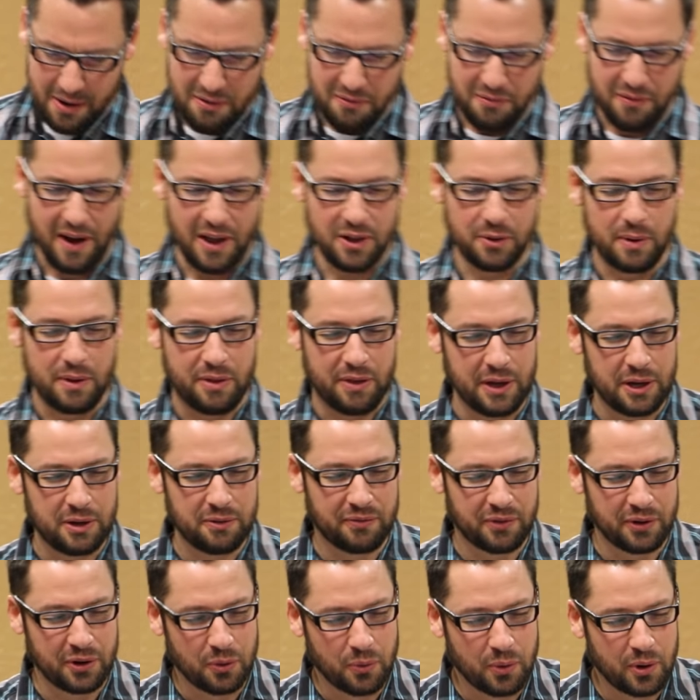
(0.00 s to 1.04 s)
Father, we thank you
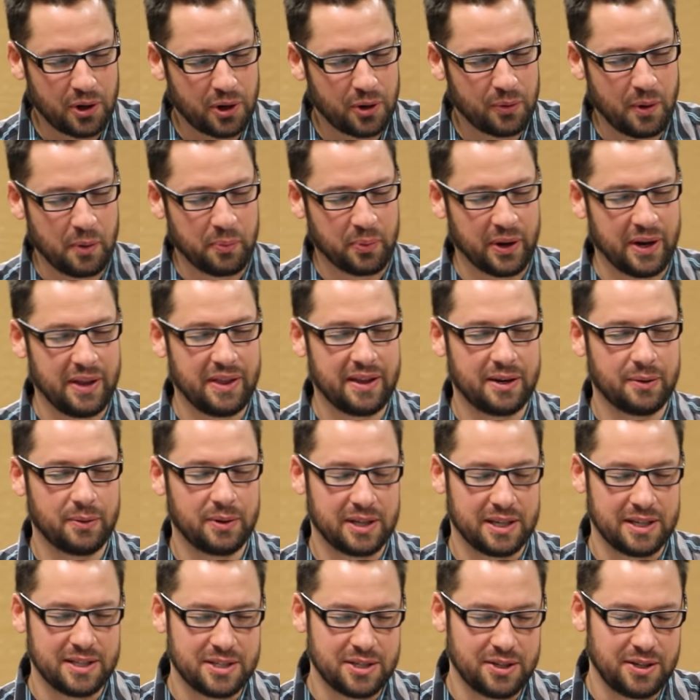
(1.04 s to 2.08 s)
for your word. We pray that it
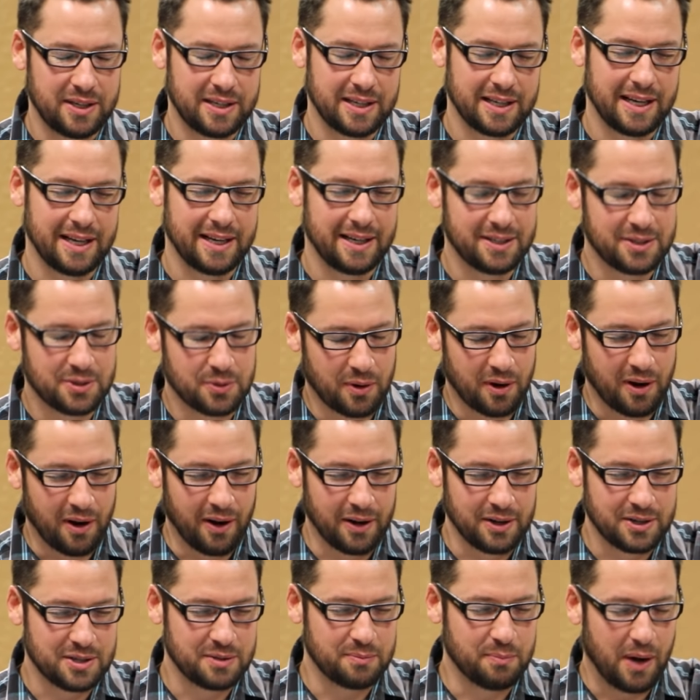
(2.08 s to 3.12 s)
would continue to get into our
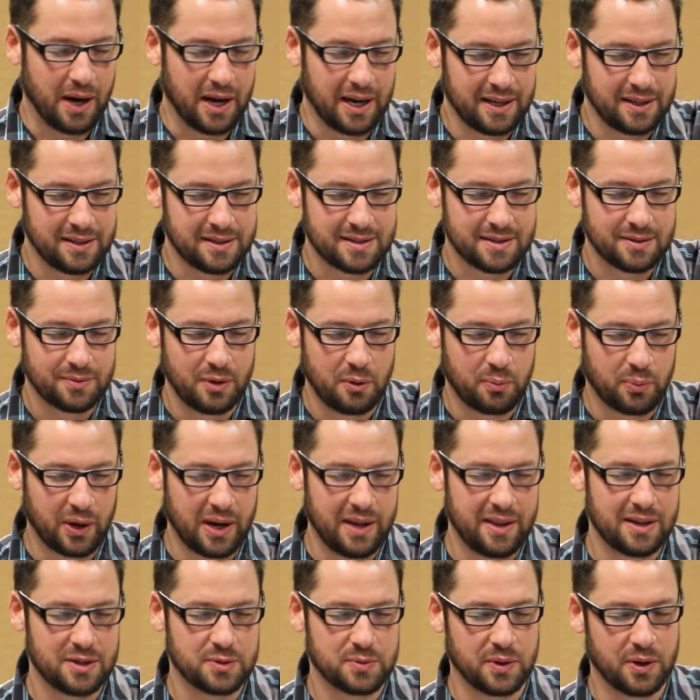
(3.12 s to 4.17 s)
hearts and minds. We
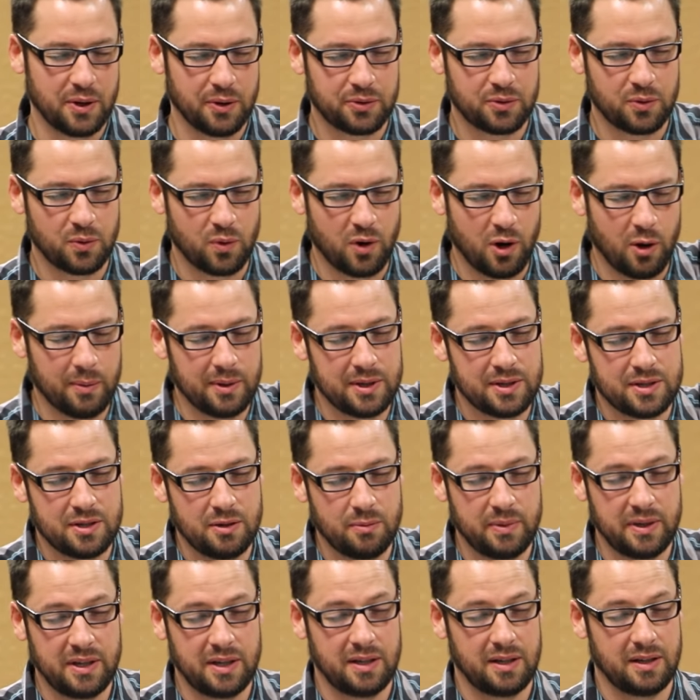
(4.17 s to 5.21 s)
pray that as we go through Romans, you
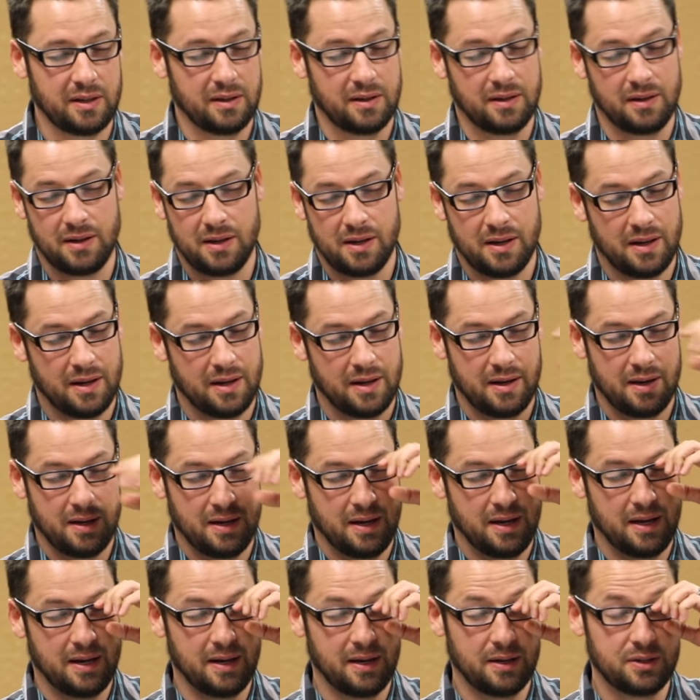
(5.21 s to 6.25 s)
be
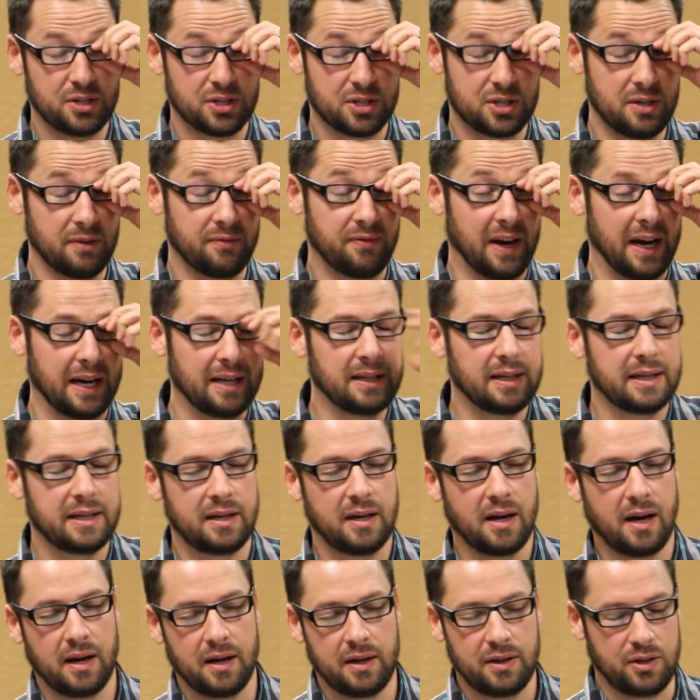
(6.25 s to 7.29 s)
just
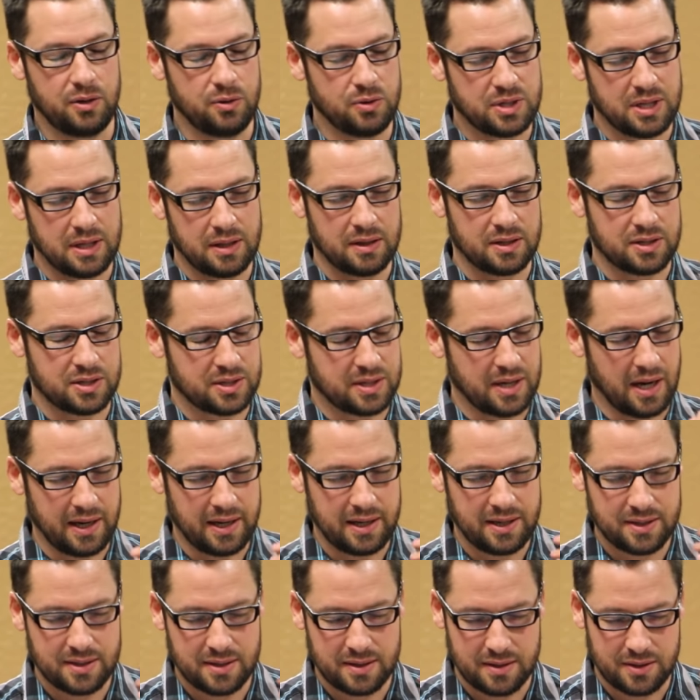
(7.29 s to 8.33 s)
divinely using the
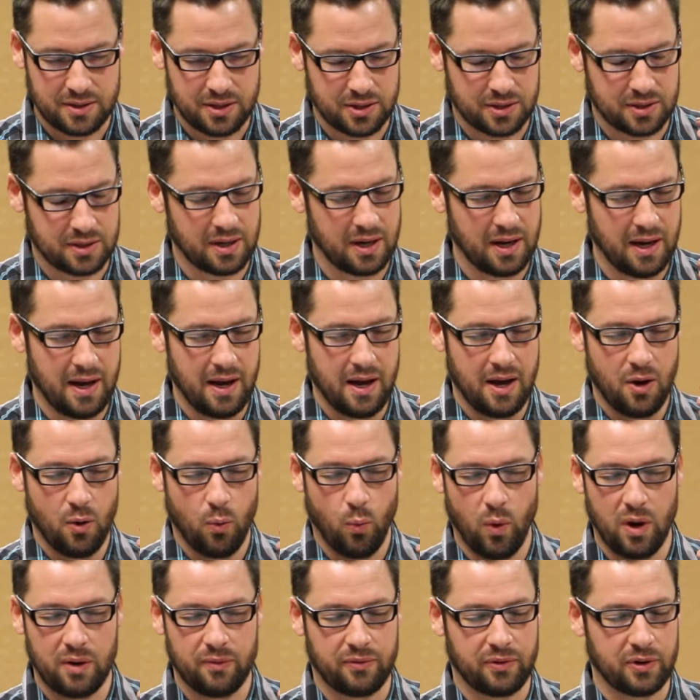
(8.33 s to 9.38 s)
studies, just
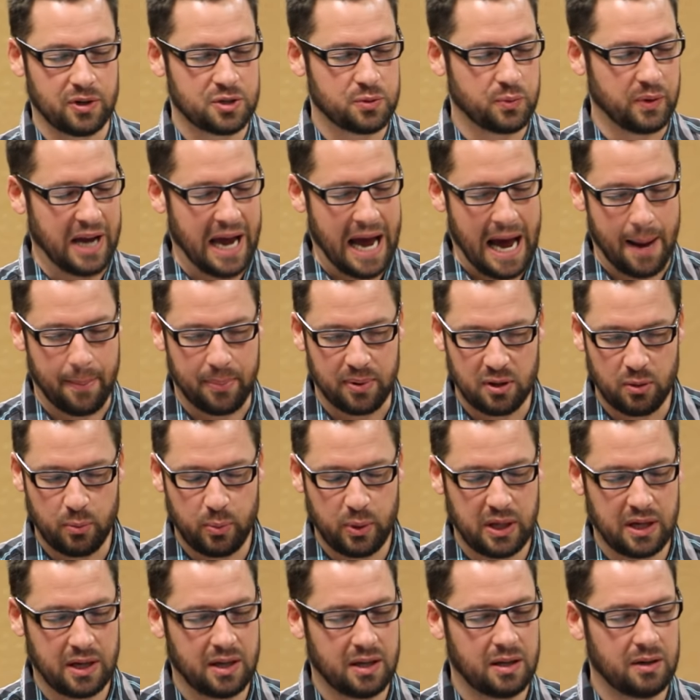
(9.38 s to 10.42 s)
what verse we happen to
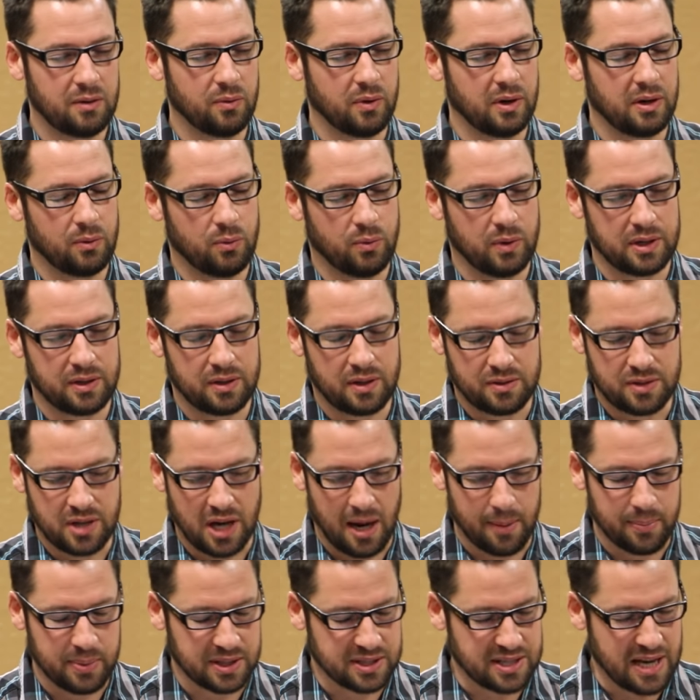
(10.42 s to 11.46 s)
be in, what
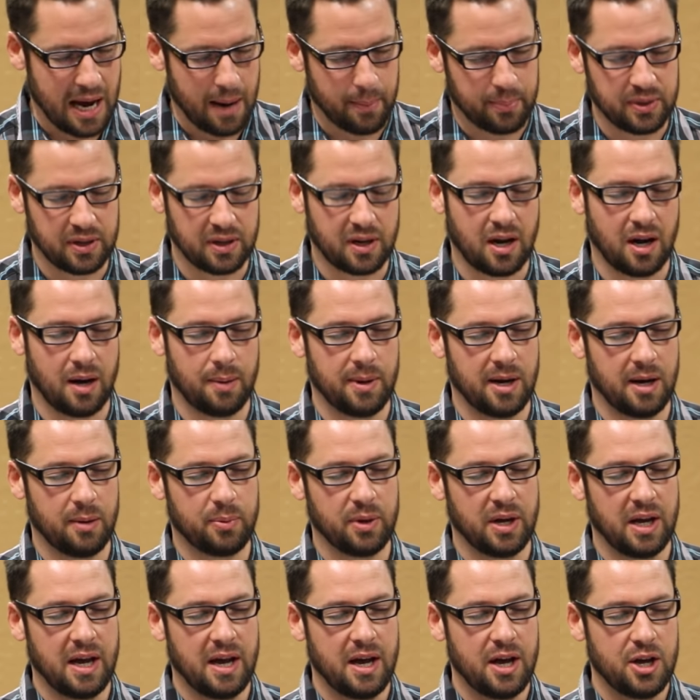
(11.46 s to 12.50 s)
topics happen to come
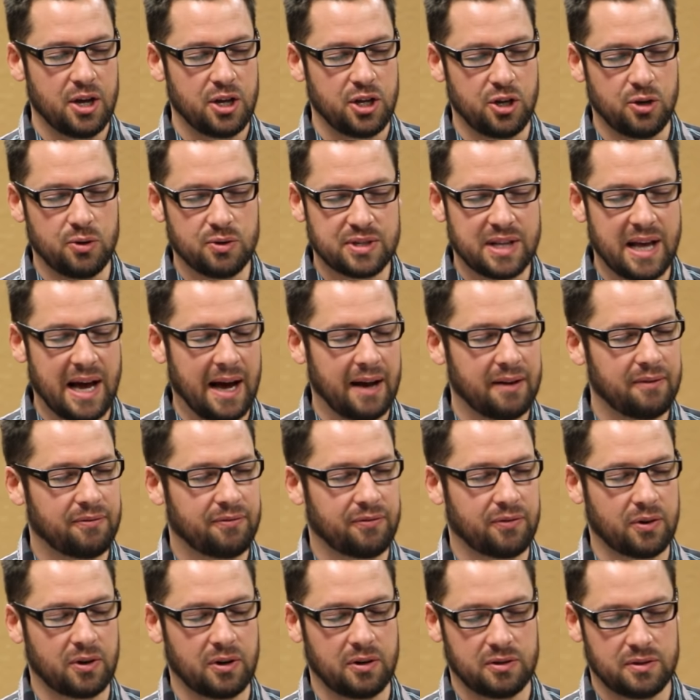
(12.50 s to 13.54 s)
up. Use that
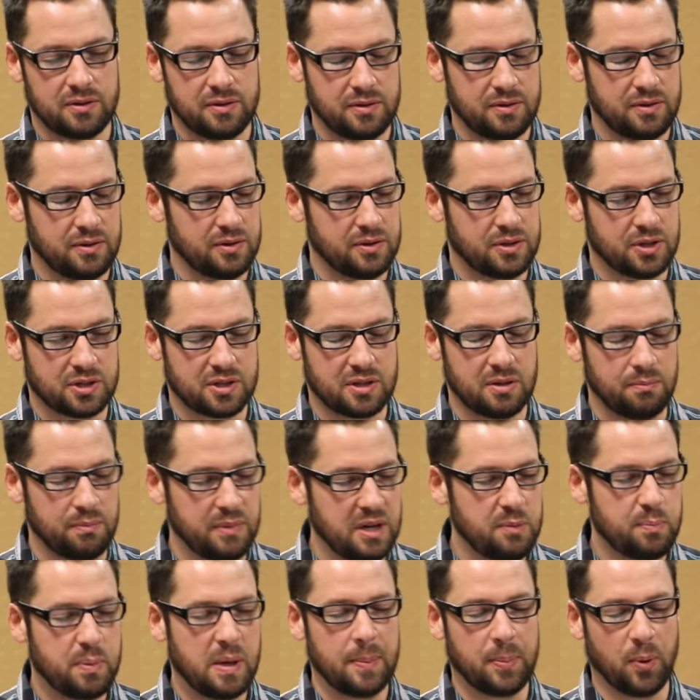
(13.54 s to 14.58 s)
for just to
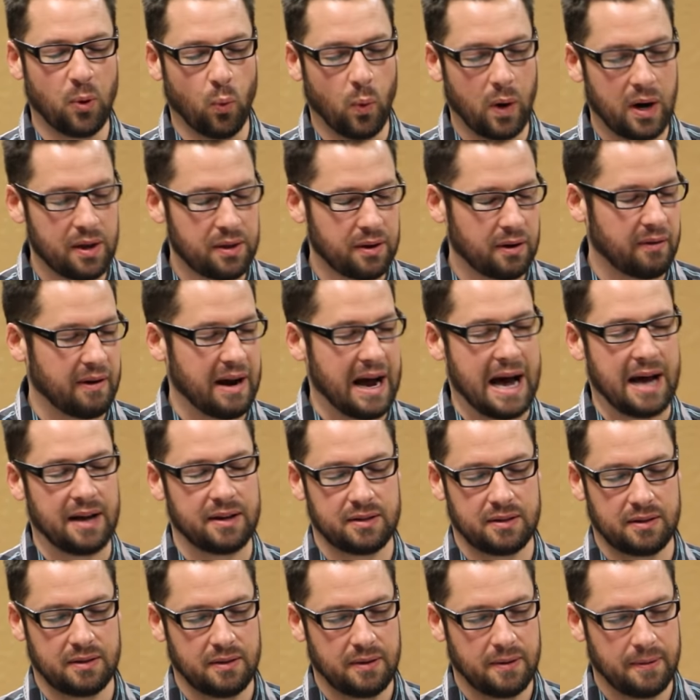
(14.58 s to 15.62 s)
meet people where they're at.